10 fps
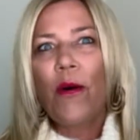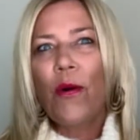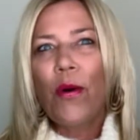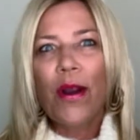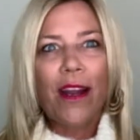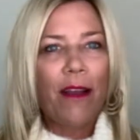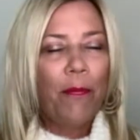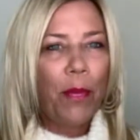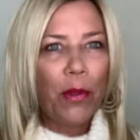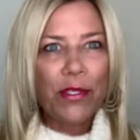or a
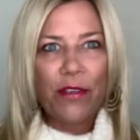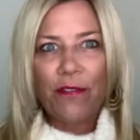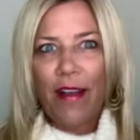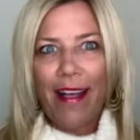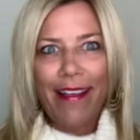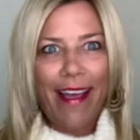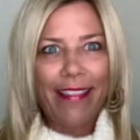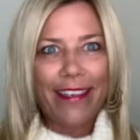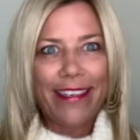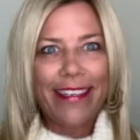bolder fall
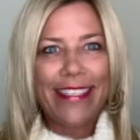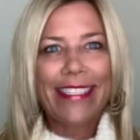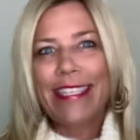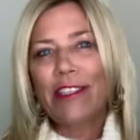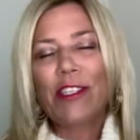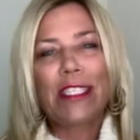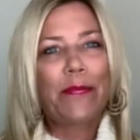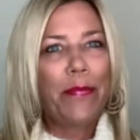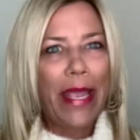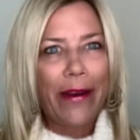color such as
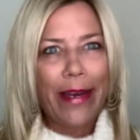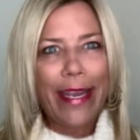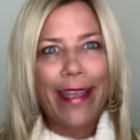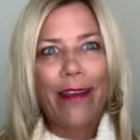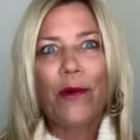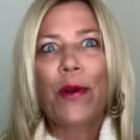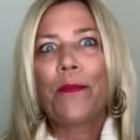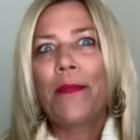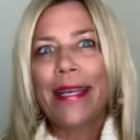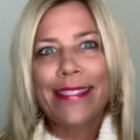berry or
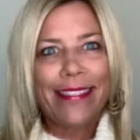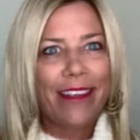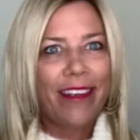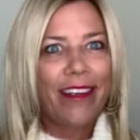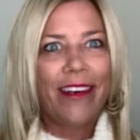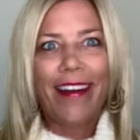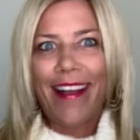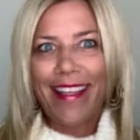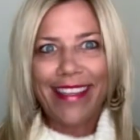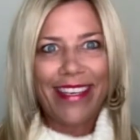mustard or
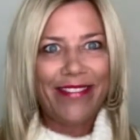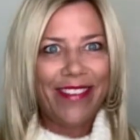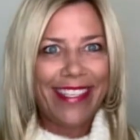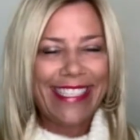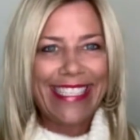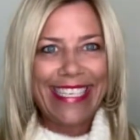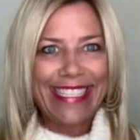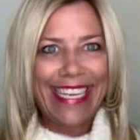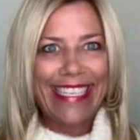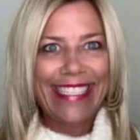olive for the
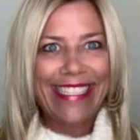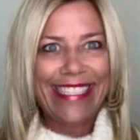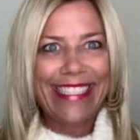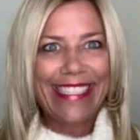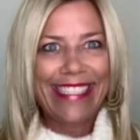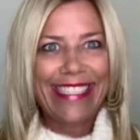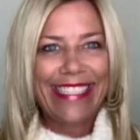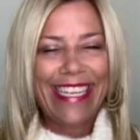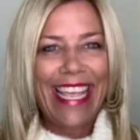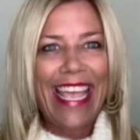season.
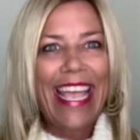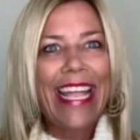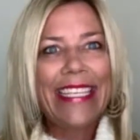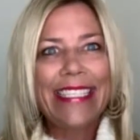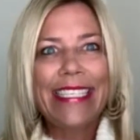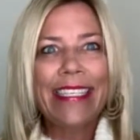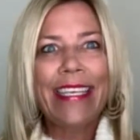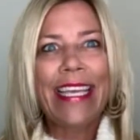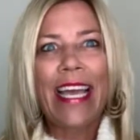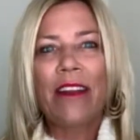
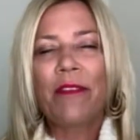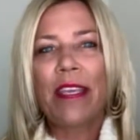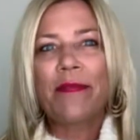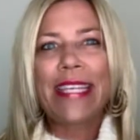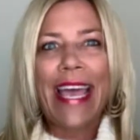Instantly kind of gives